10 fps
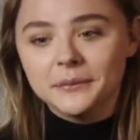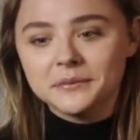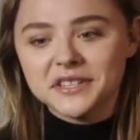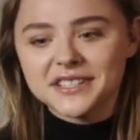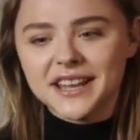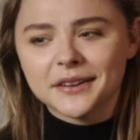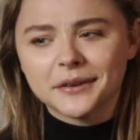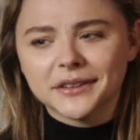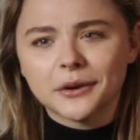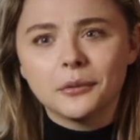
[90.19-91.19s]
She's kind of
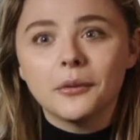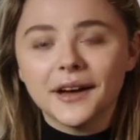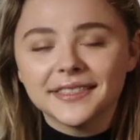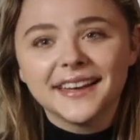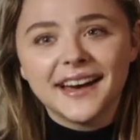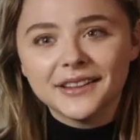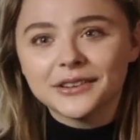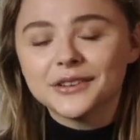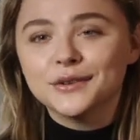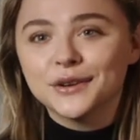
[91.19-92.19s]
going like, what the hell are
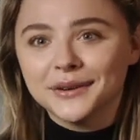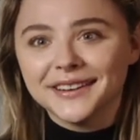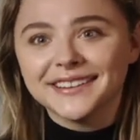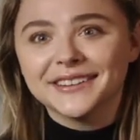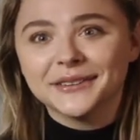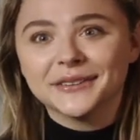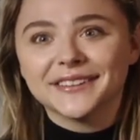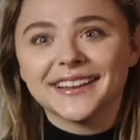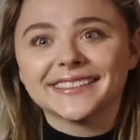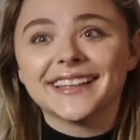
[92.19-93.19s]
you doing, dude?
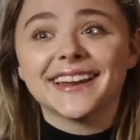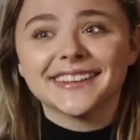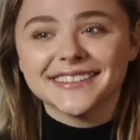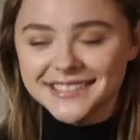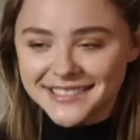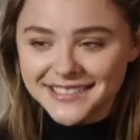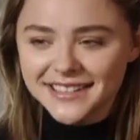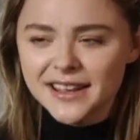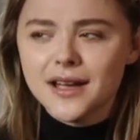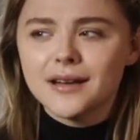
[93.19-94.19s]
Like, that is
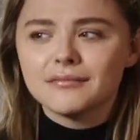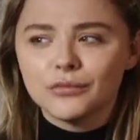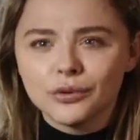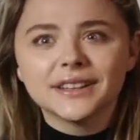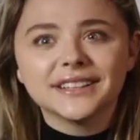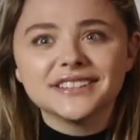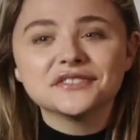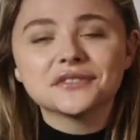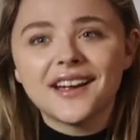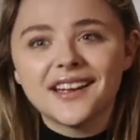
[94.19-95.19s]
really
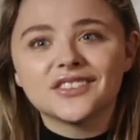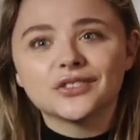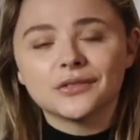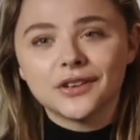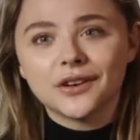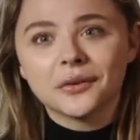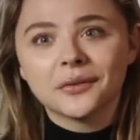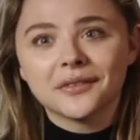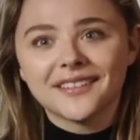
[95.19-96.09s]
strange of you.